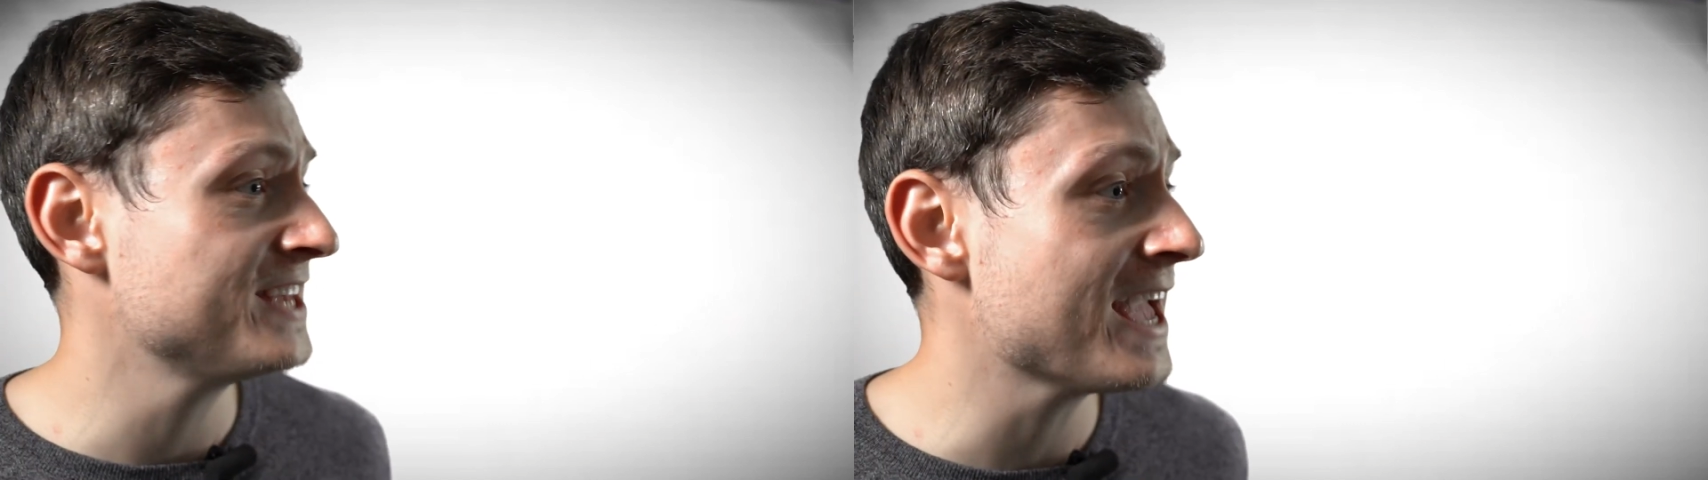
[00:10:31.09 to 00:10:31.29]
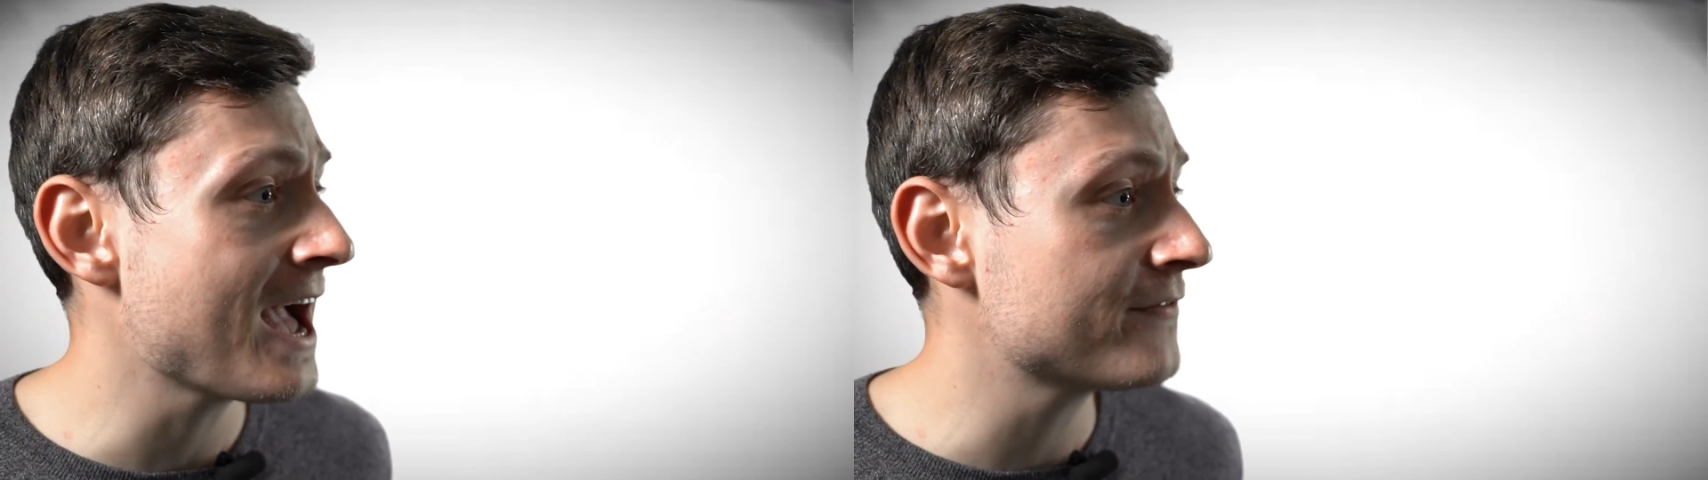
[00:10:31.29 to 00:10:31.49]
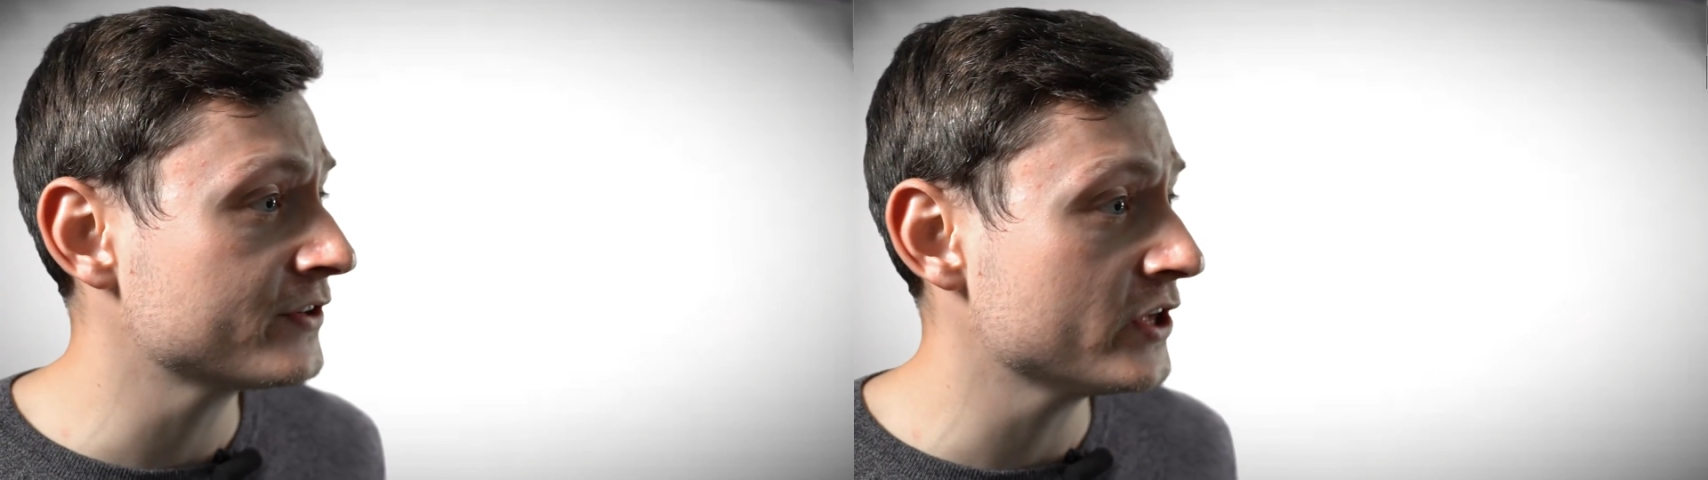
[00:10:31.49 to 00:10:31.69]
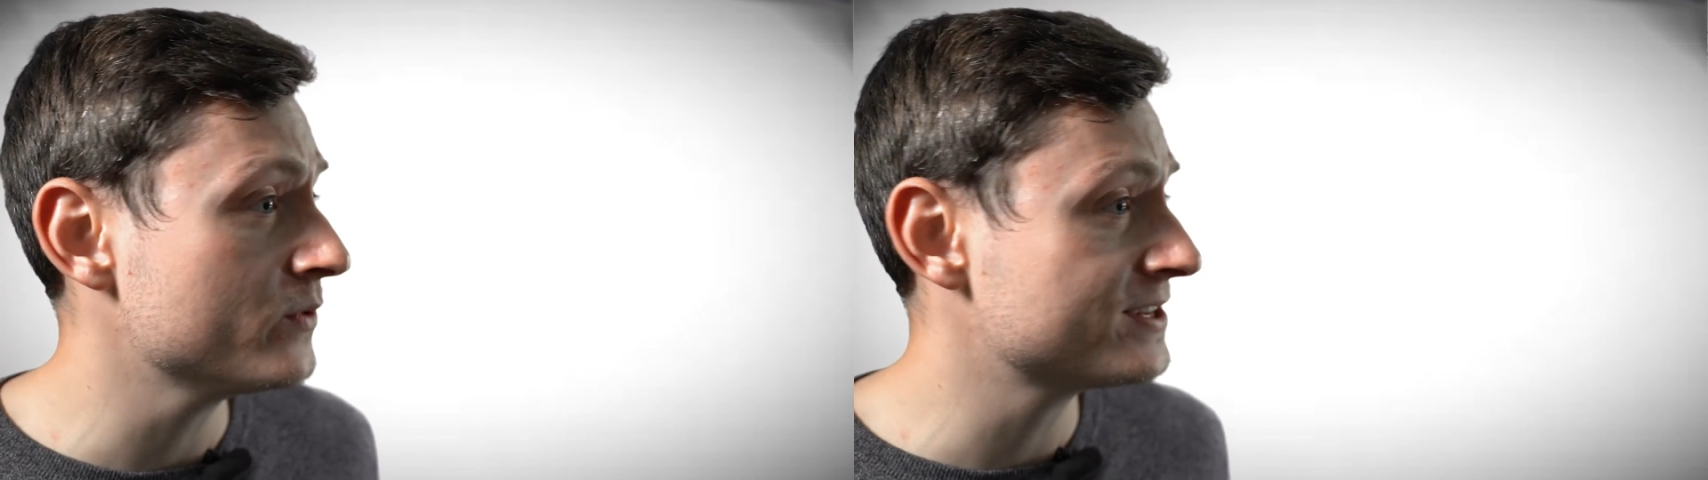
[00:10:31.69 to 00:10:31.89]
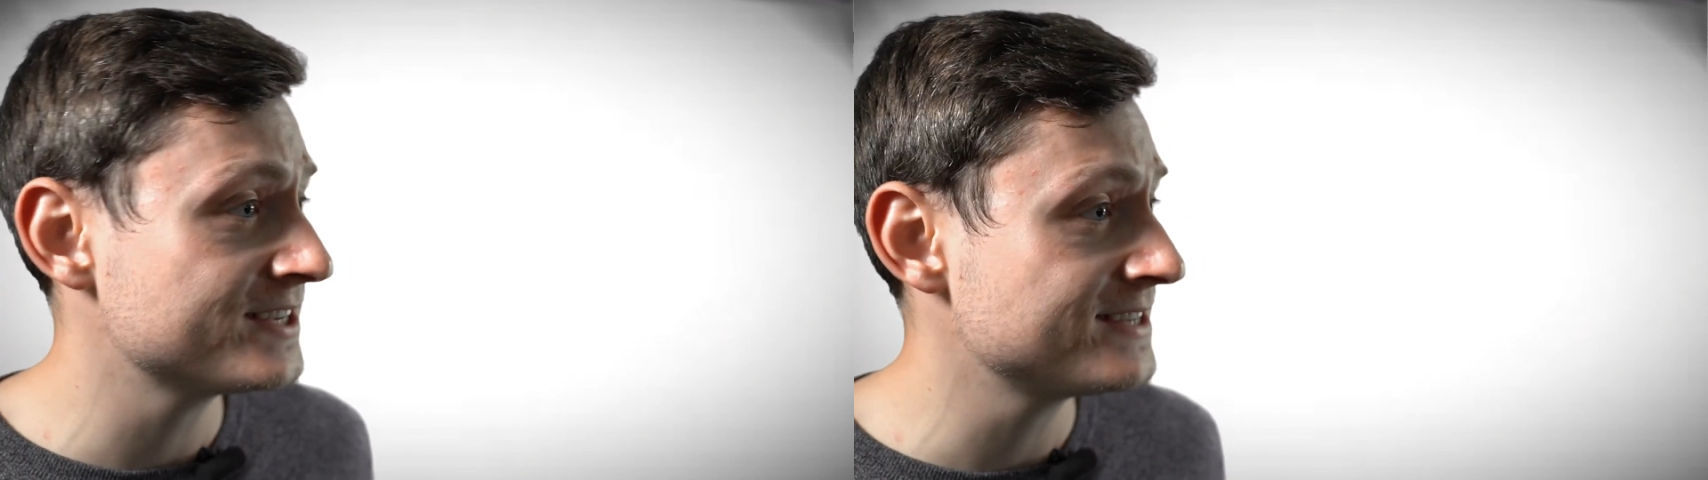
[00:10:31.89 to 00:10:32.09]
take after
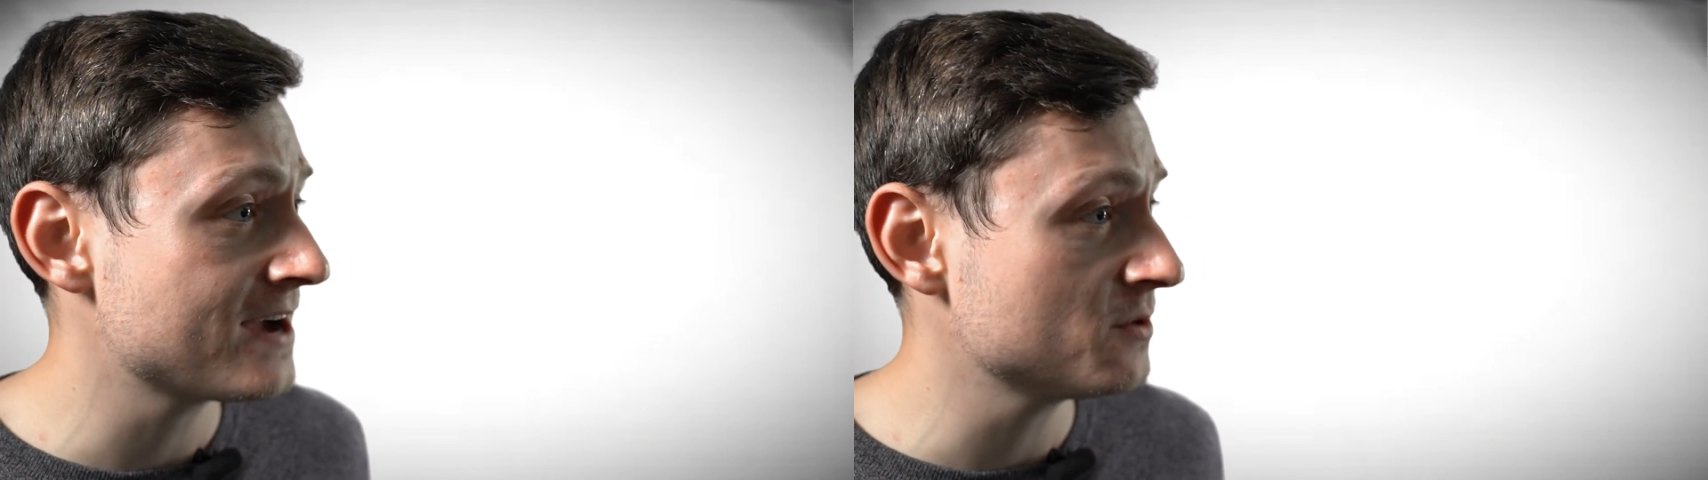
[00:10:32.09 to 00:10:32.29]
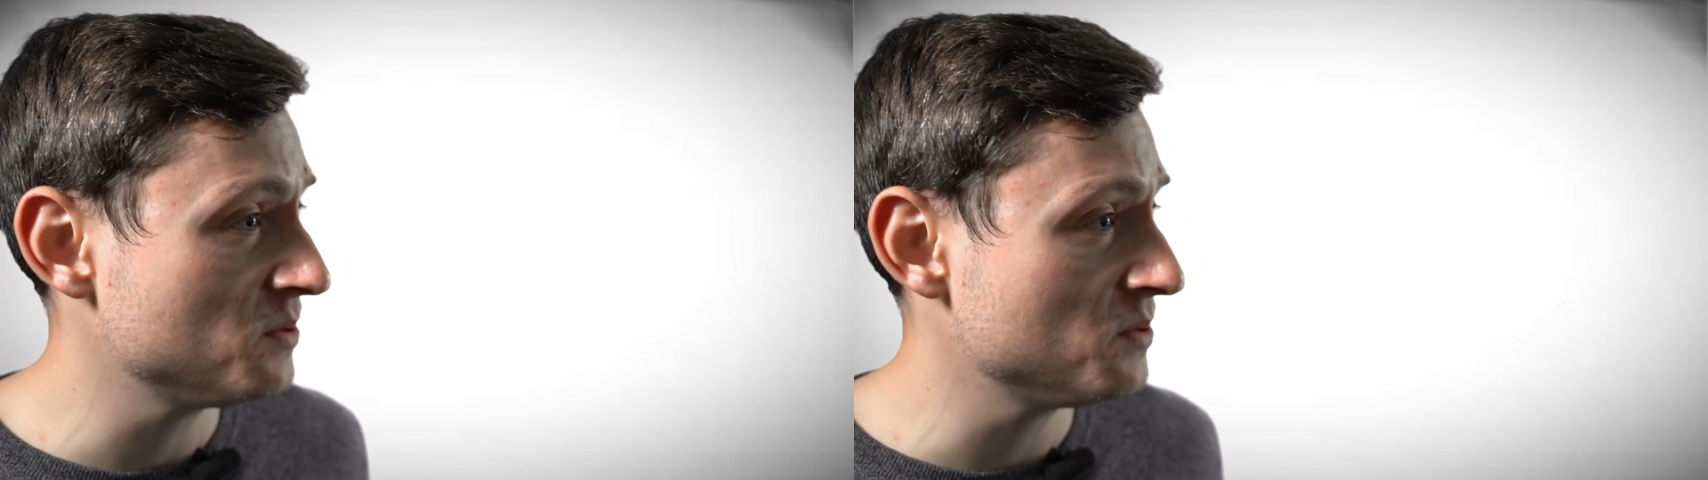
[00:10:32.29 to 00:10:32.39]
you and sit down to